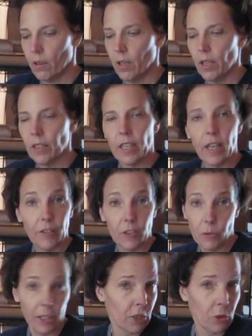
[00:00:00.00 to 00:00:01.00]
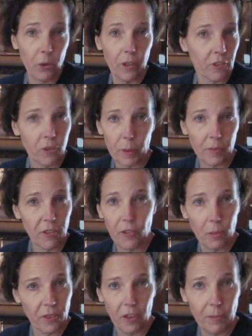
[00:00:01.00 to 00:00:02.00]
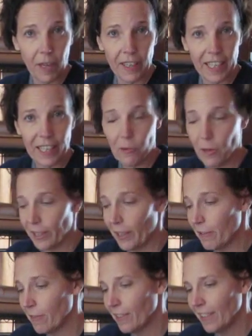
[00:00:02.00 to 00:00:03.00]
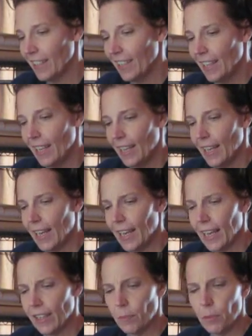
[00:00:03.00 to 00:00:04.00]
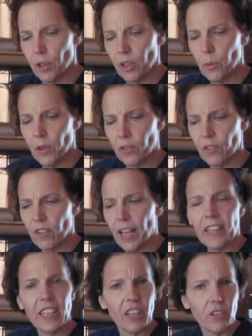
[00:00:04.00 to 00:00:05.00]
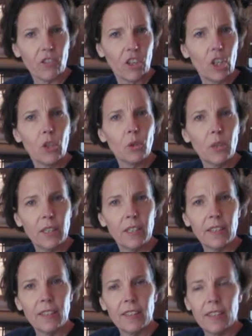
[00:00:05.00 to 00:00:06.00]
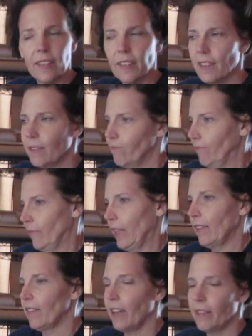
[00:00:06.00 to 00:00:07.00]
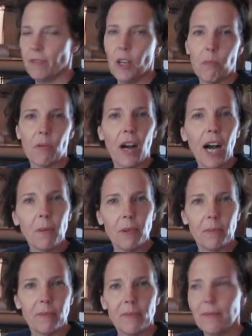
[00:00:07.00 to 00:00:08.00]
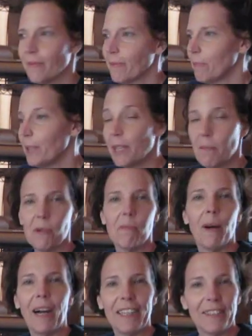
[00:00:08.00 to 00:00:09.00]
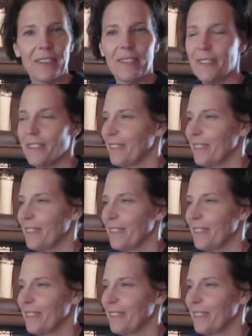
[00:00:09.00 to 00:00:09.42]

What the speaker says: in the cover, really cool inscriptions, which I'm not getting rid of. And the book was slightly askew. And I thought, no problem. Being a bookbinder is